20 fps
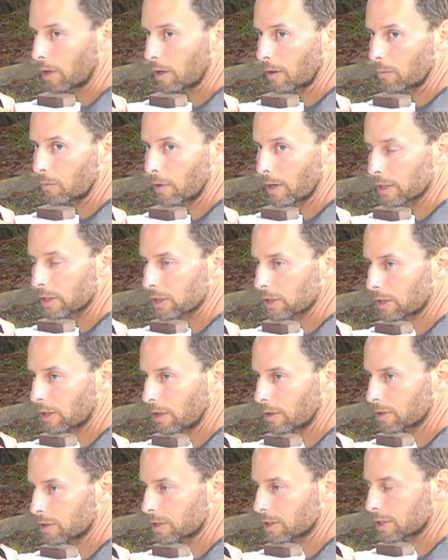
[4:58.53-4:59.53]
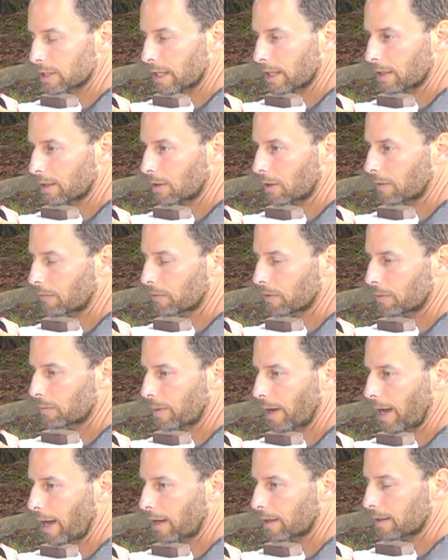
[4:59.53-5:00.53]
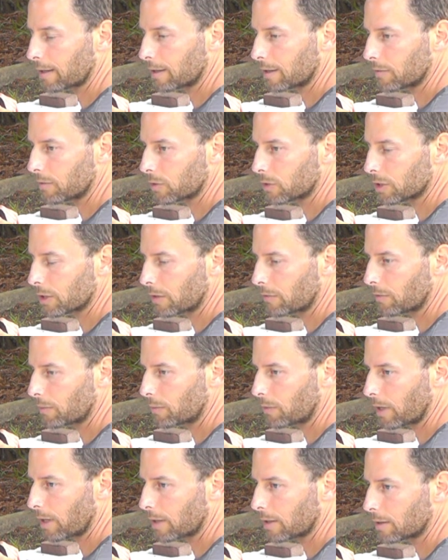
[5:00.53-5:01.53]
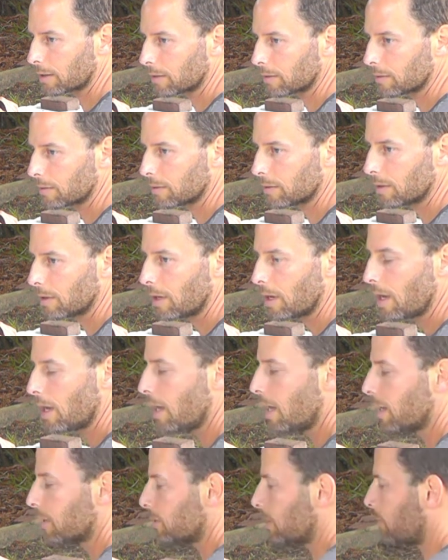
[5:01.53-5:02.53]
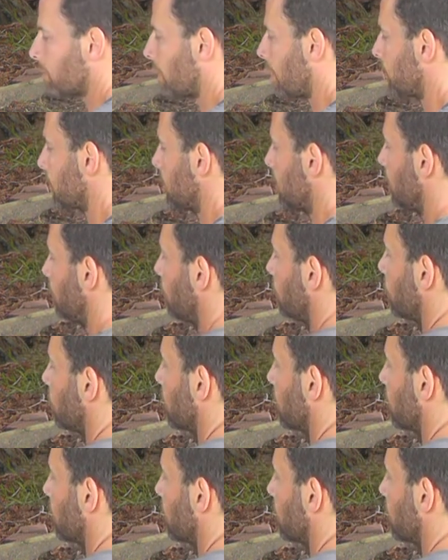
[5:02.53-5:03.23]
arm resting on, just take it off their back and give yourself a break. Sometimes it even